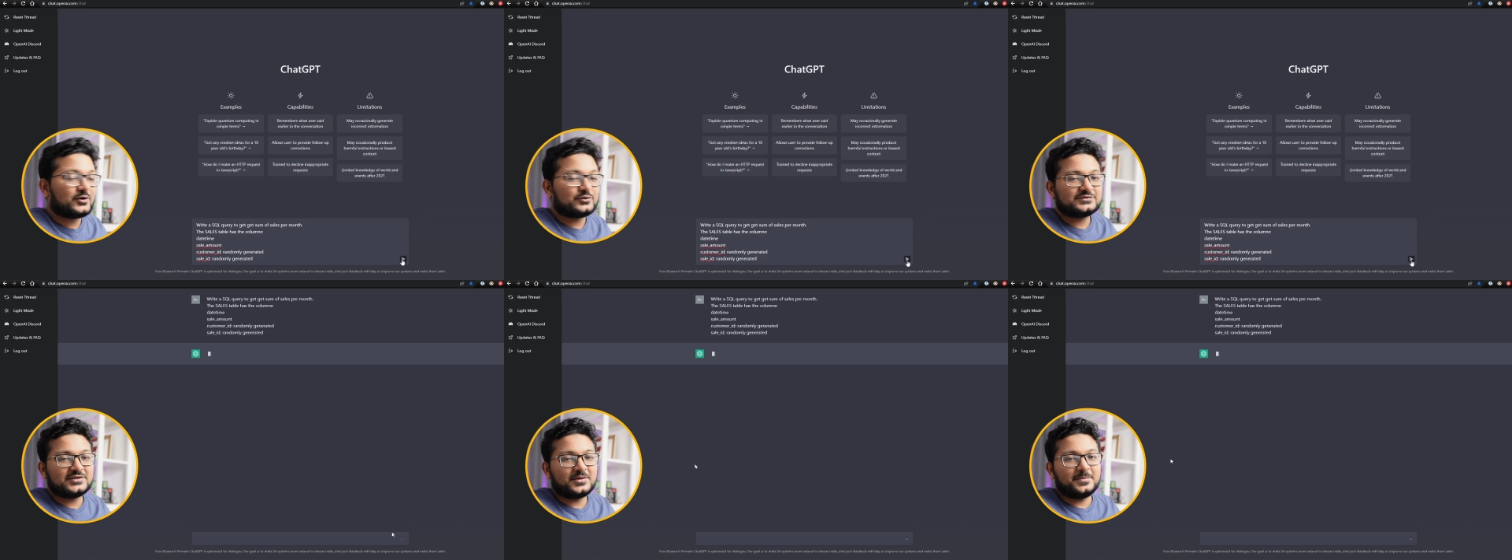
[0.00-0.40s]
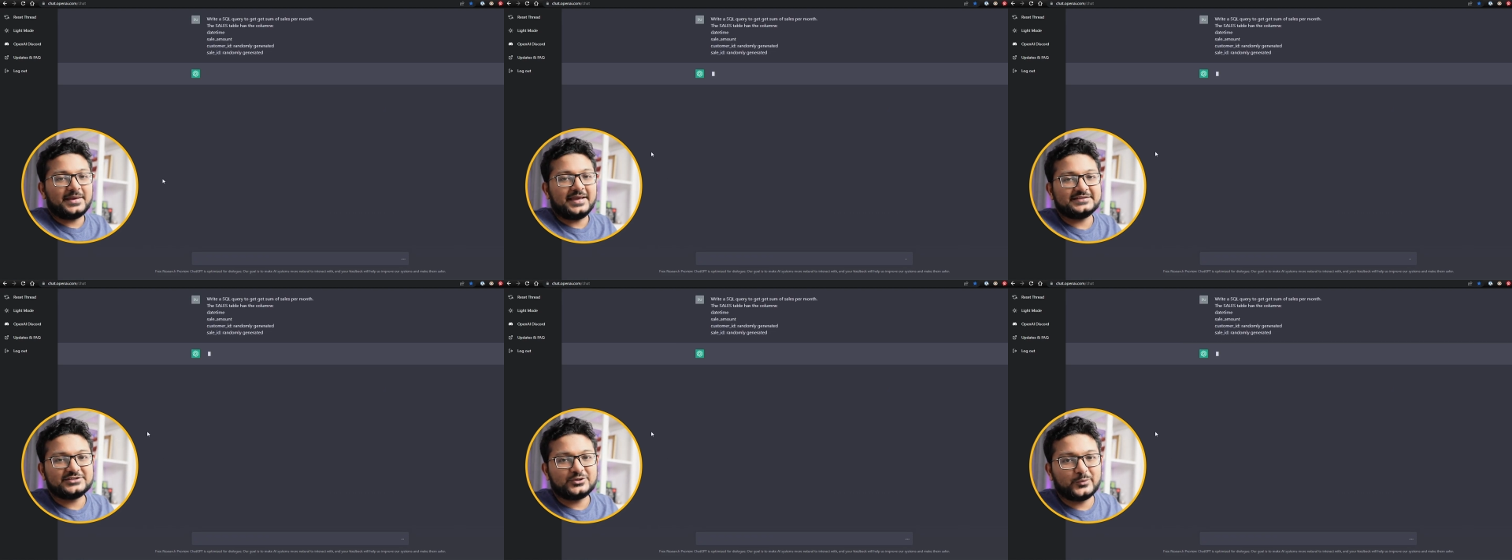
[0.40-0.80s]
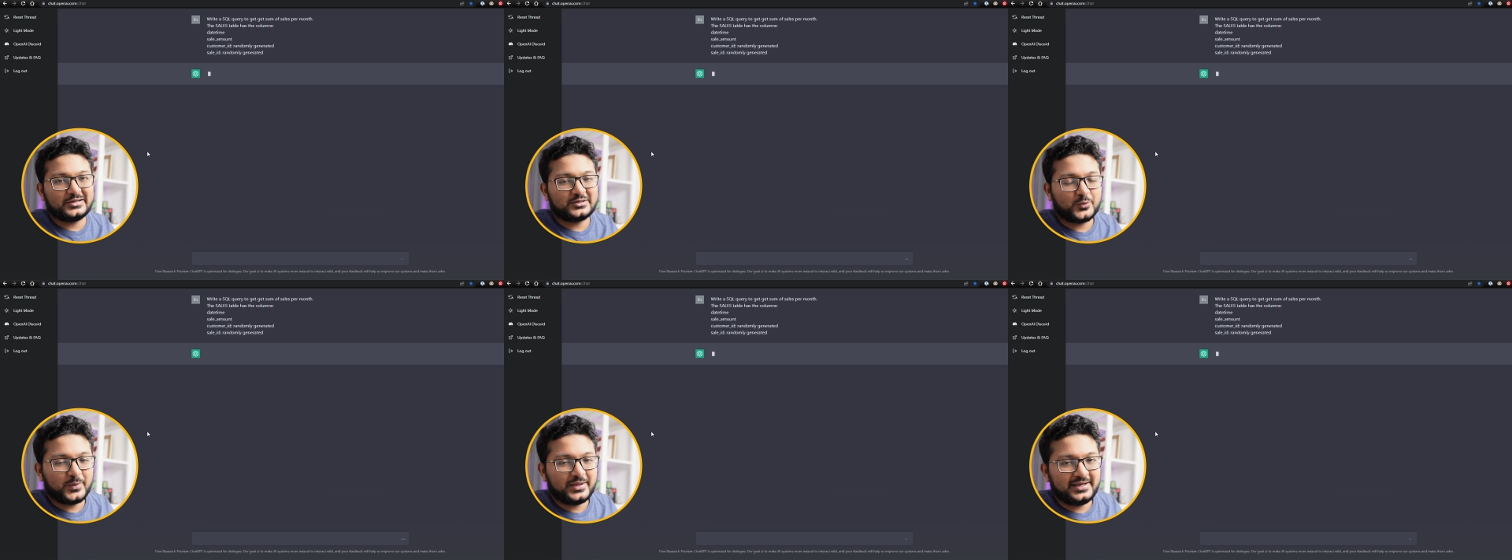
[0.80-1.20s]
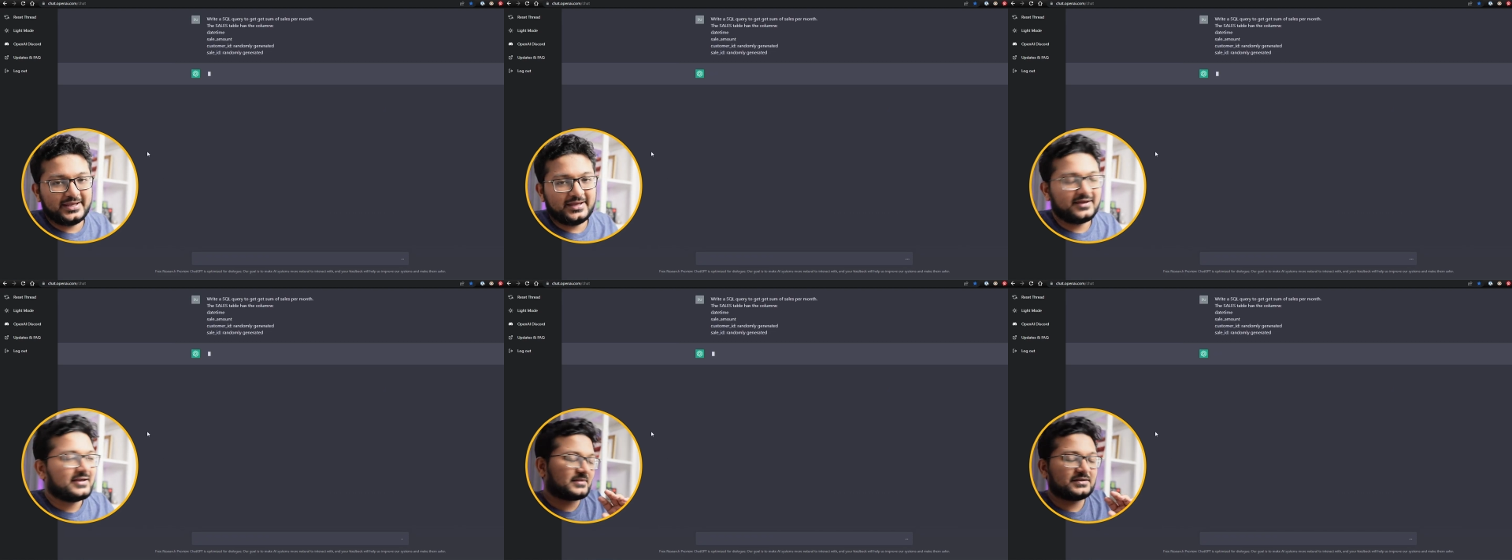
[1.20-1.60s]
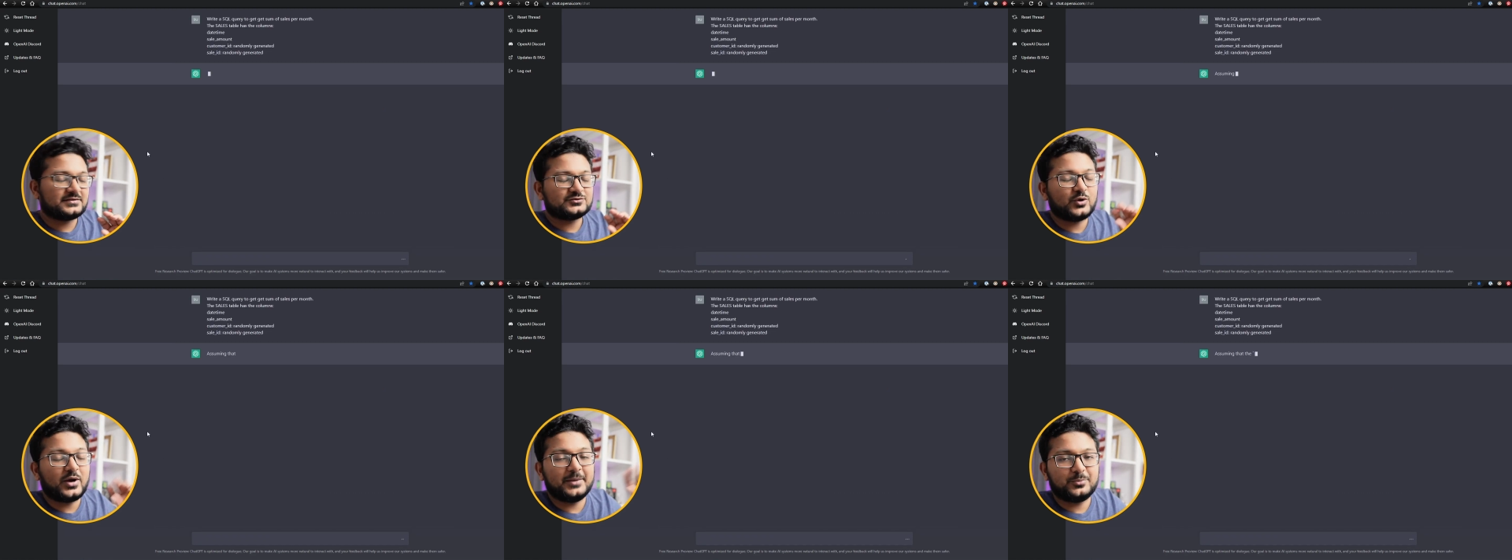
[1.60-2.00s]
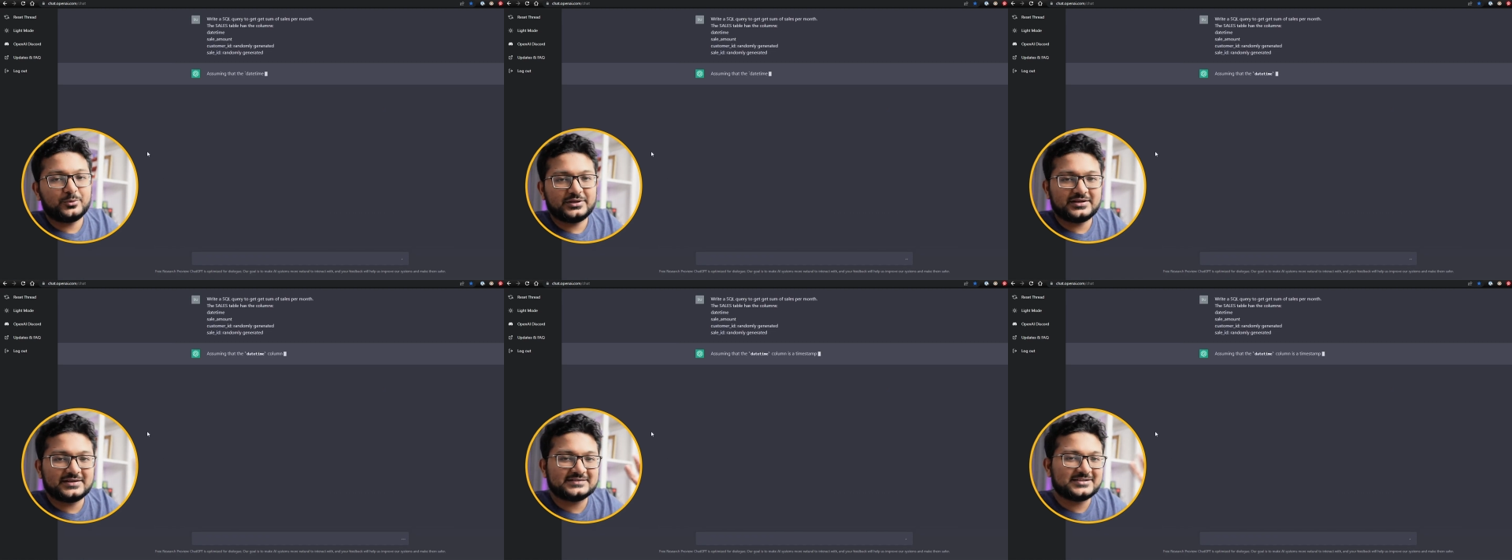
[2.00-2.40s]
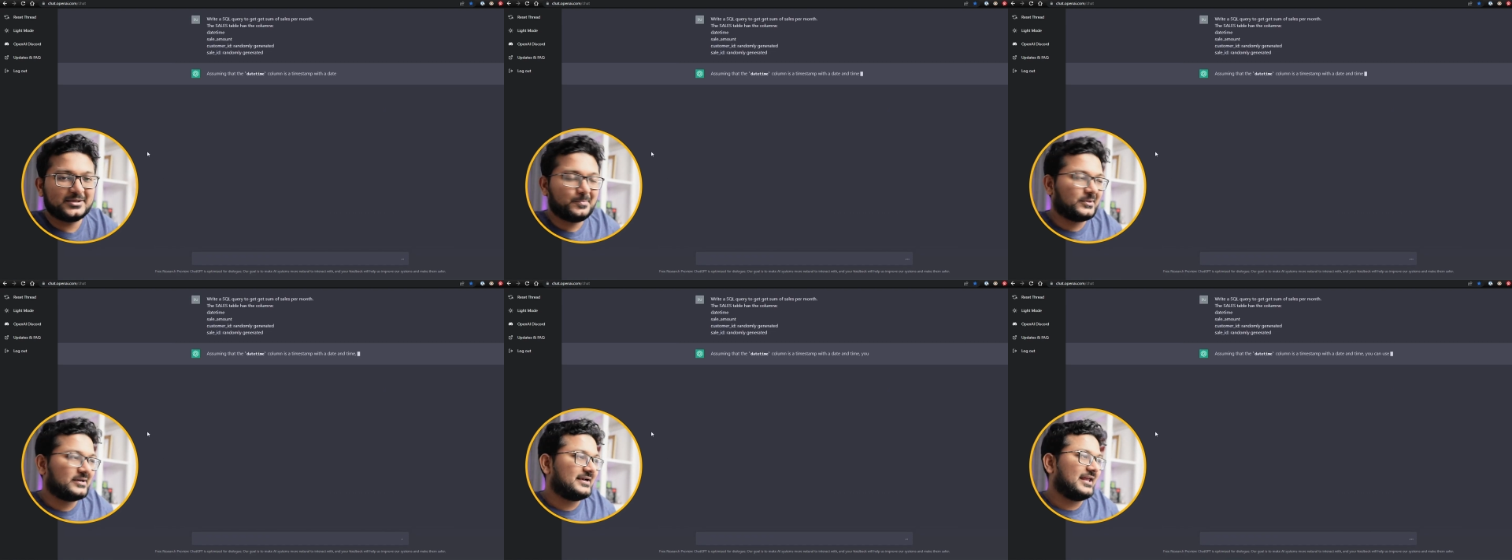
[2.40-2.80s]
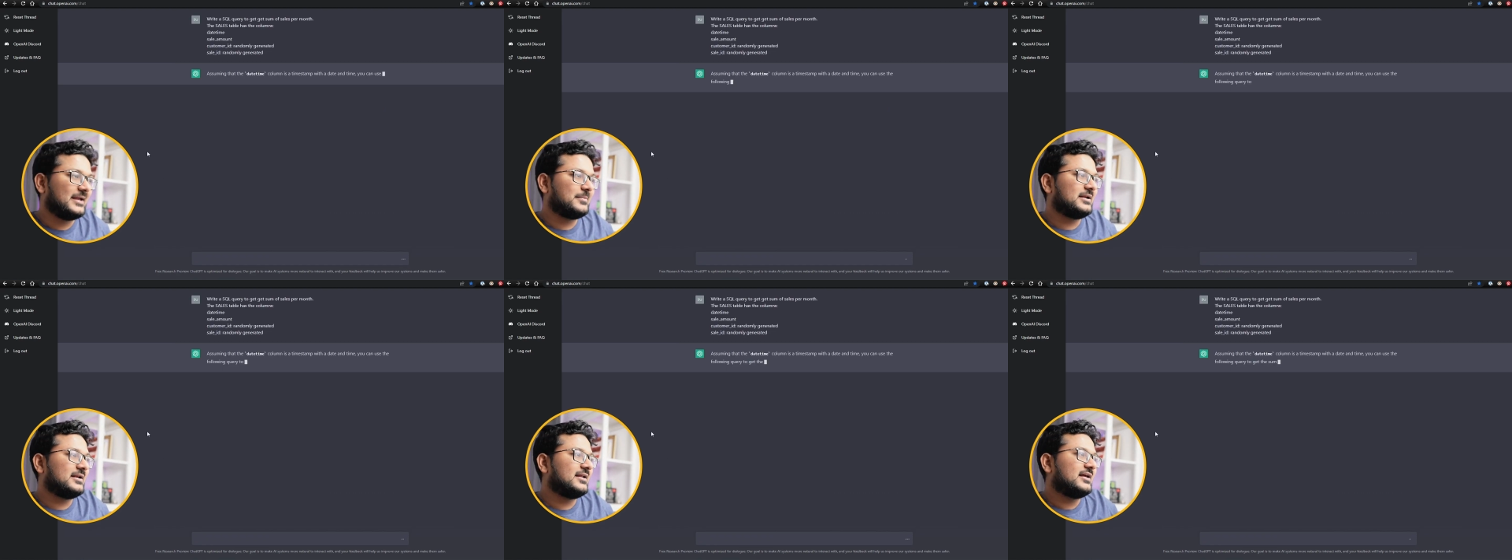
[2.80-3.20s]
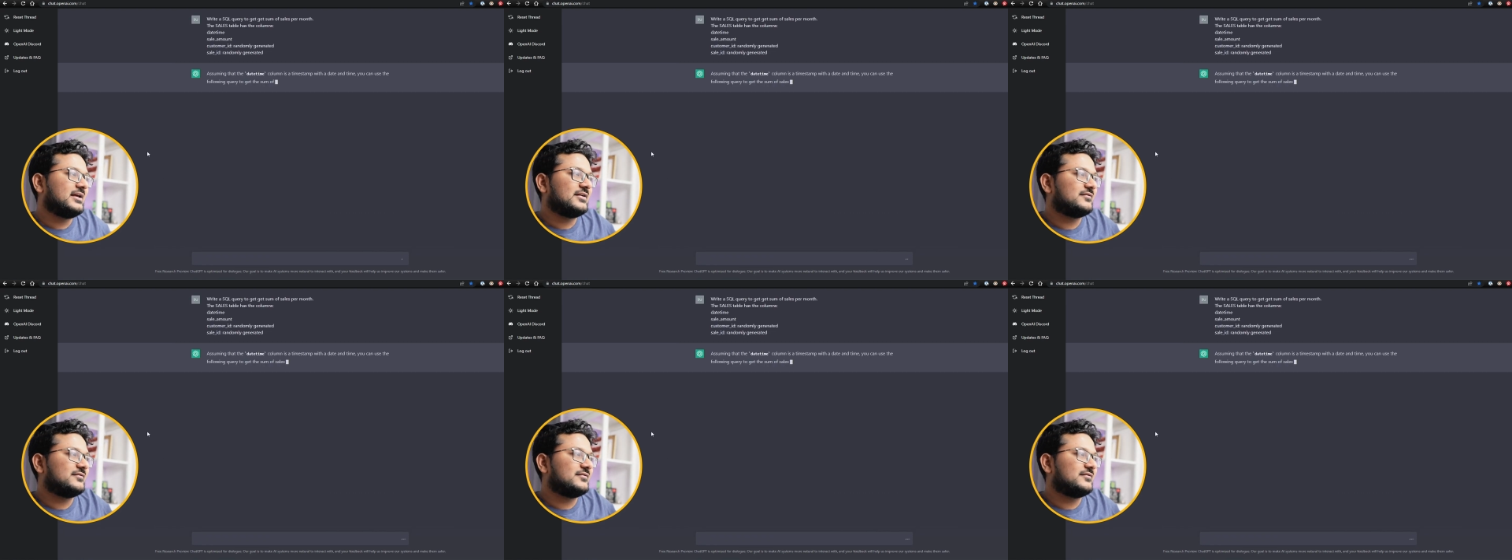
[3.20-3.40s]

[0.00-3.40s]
out some SQL querying. So I put in a simple table